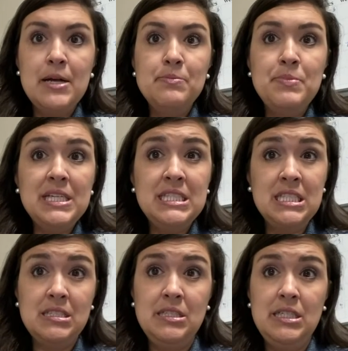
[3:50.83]

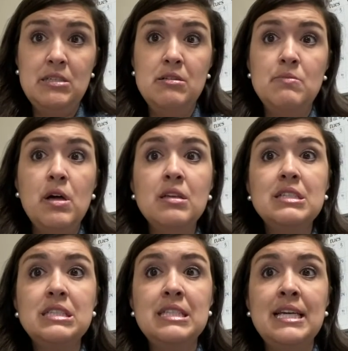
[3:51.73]
basically, Paul
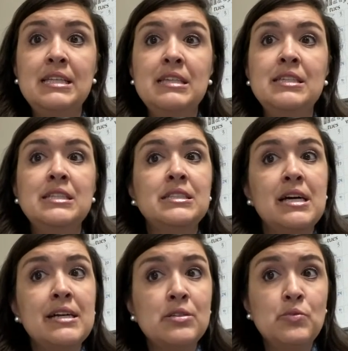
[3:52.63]
is saying that the
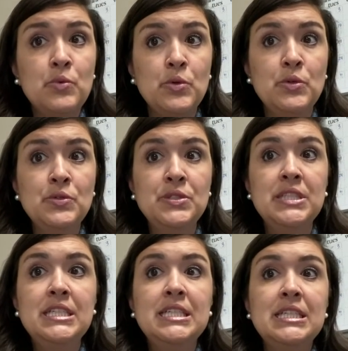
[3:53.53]
entire world
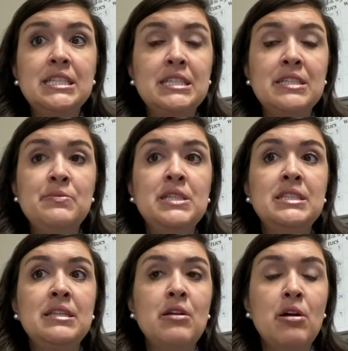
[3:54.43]
system is
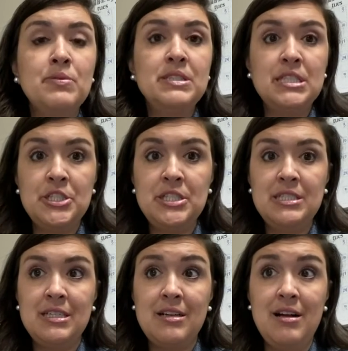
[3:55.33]
in opposition
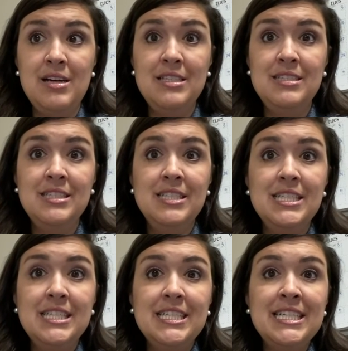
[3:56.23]
to God.
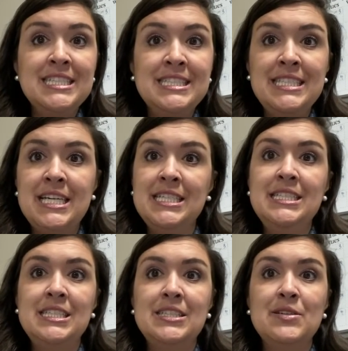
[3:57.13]
It's
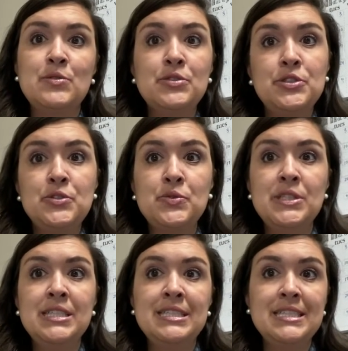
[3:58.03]
dead or destroyed
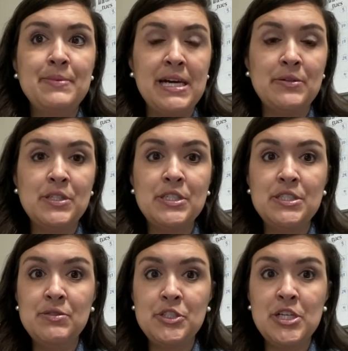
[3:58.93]
in its power
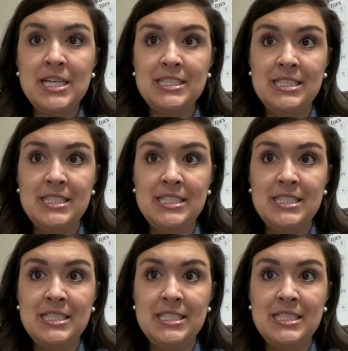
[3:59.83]
to attract to